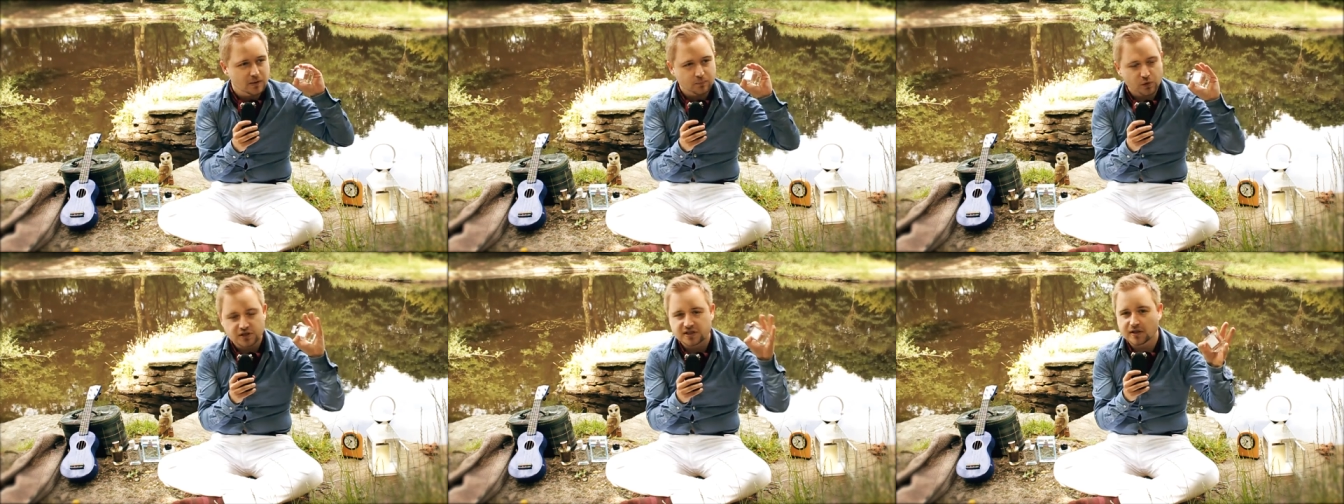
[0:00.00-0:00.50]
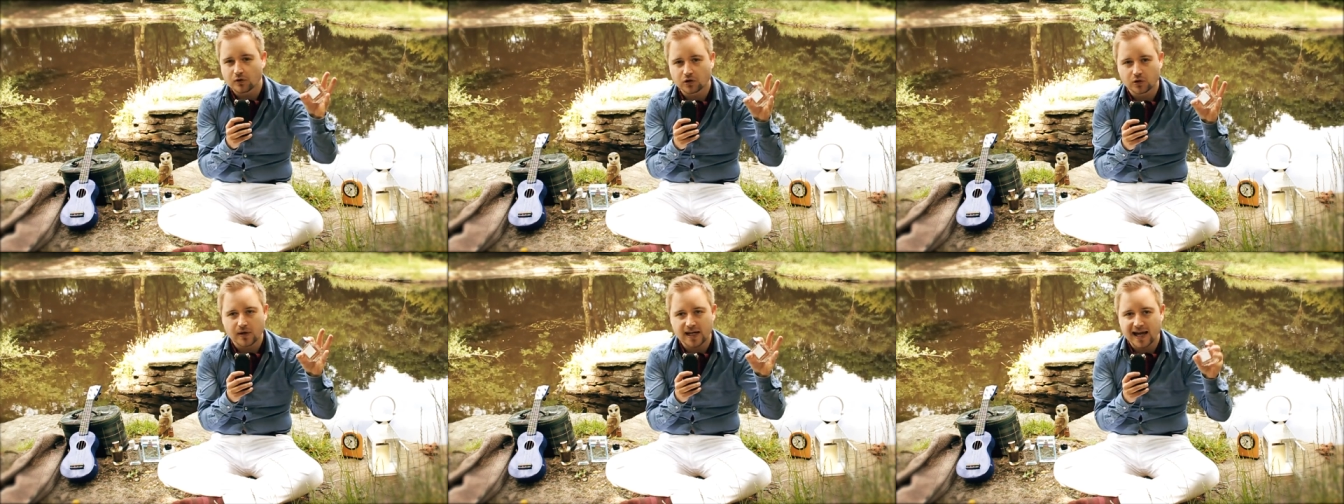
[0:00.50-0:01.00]
pushes it all
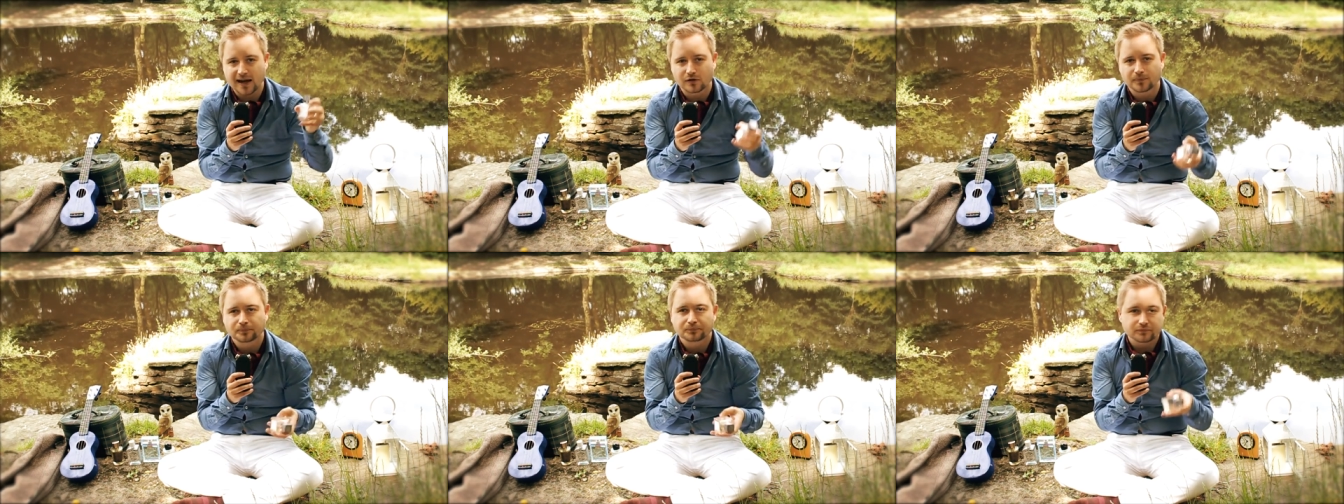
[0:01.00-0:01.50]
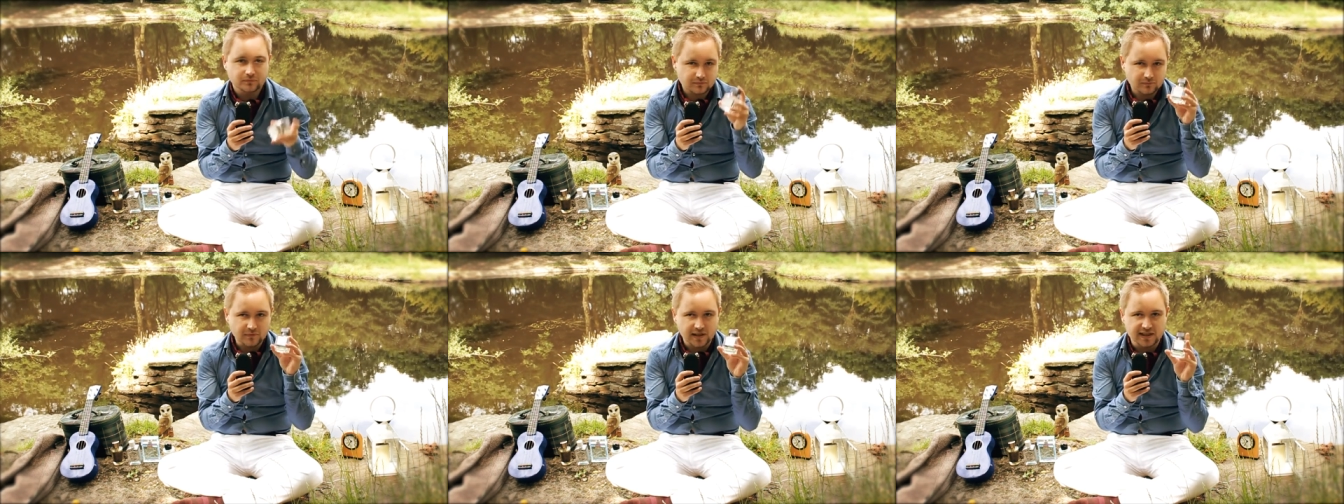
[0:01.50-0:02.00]
the way out,
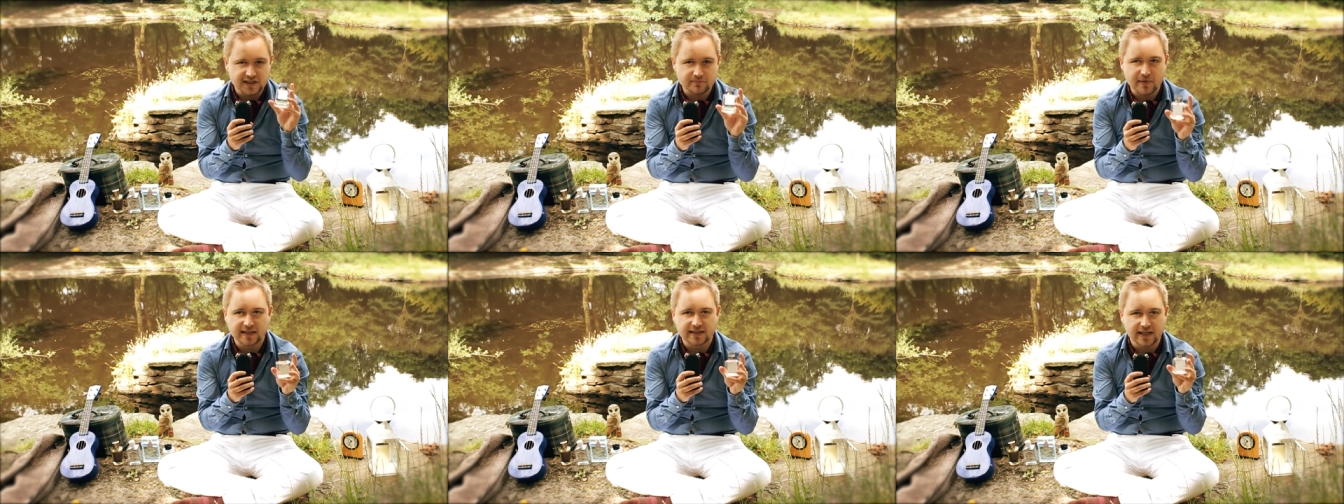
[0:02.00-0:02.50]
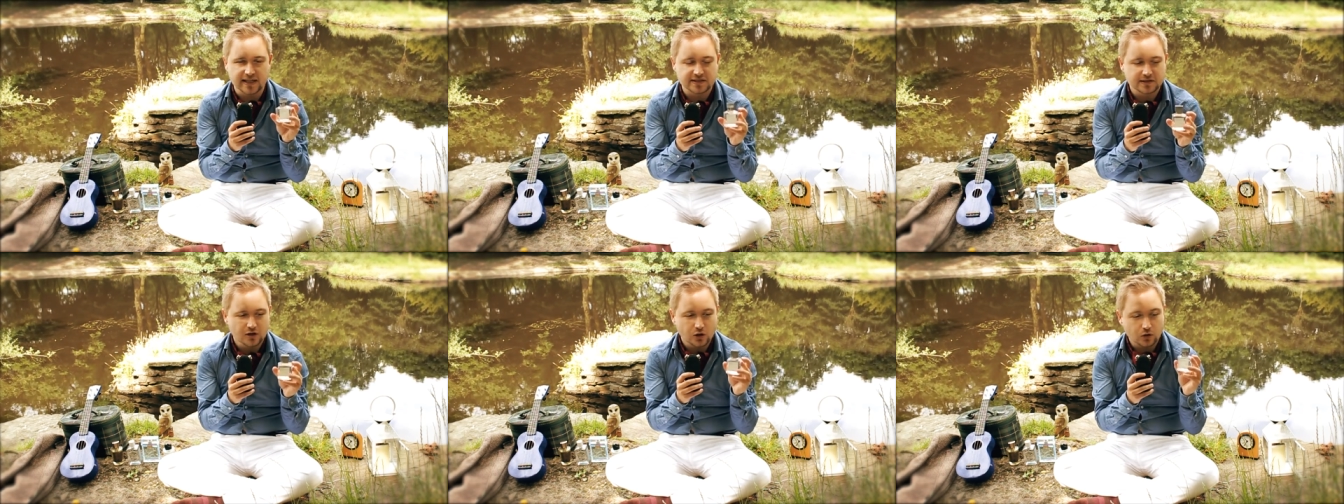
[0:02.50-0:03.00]
and he's made this.